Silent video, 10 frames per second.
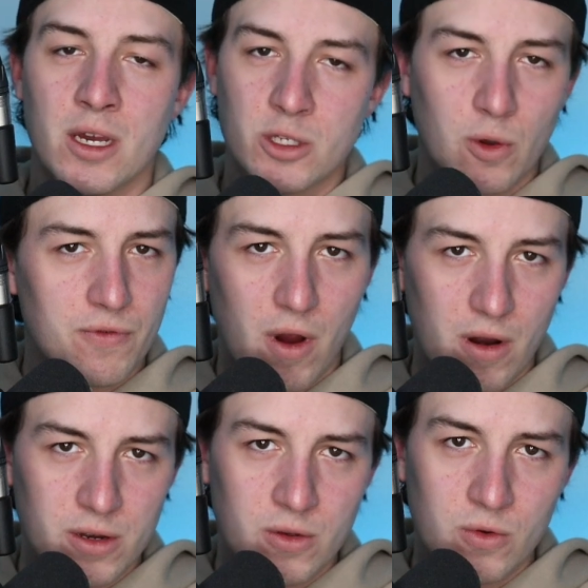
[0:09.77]
So if you
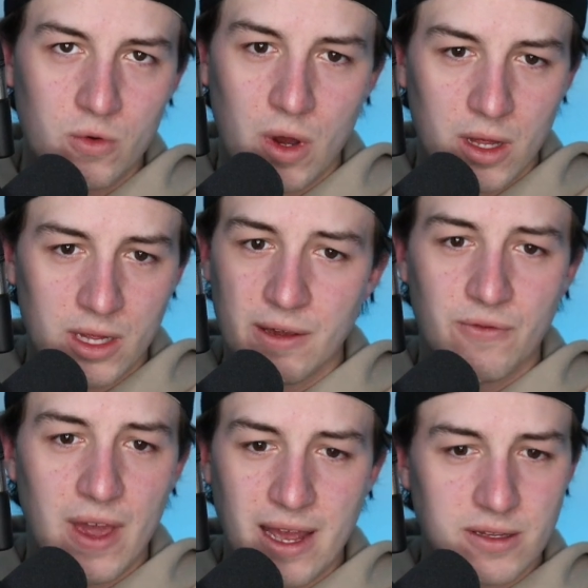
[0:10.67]
are a new Leaf
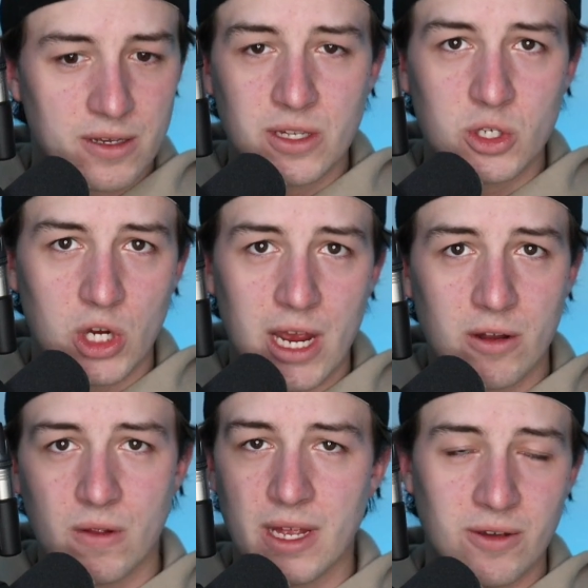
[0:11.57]
fan to this
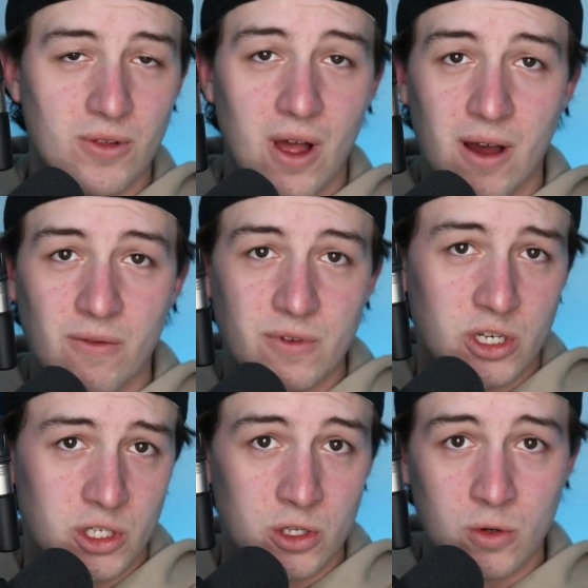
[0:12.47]
channel and you love
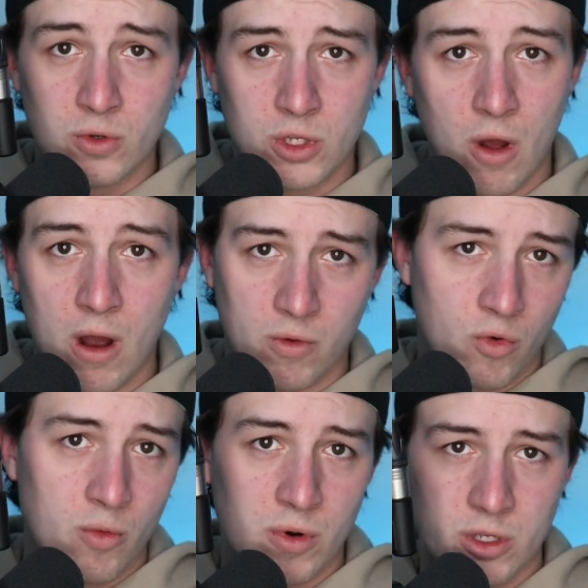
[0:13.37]
just news talk,
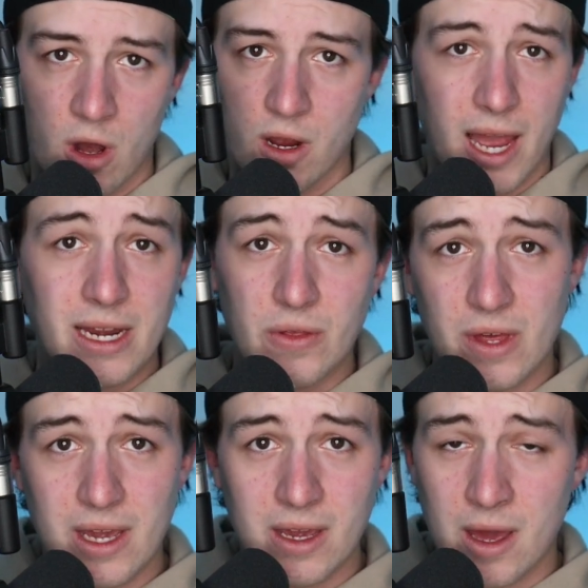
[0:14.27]
rumor talk,
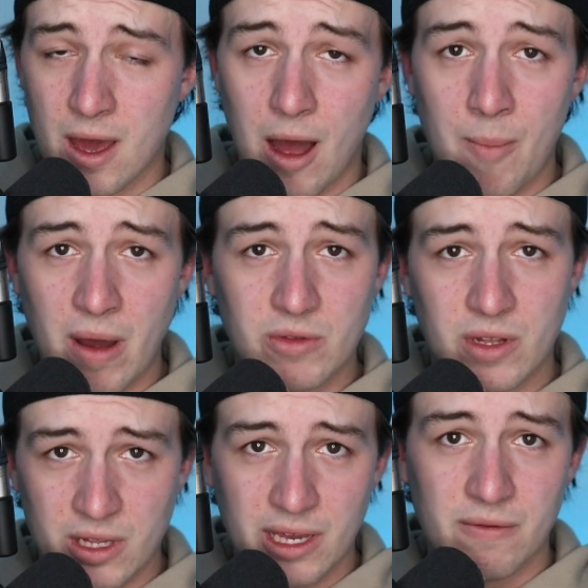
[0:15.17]
anything about
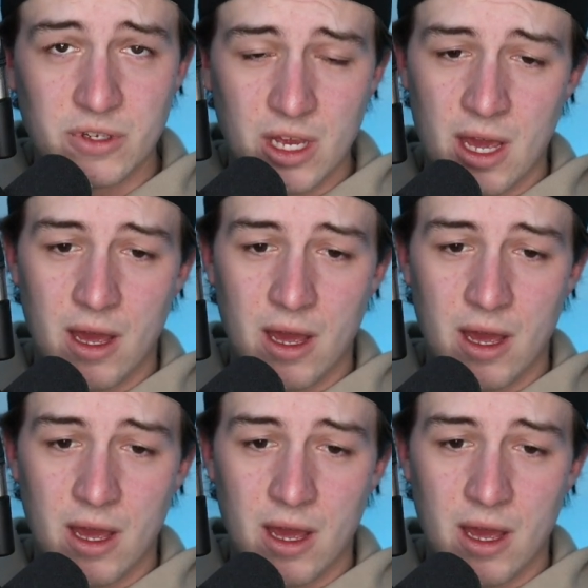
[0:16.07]
the Leafs,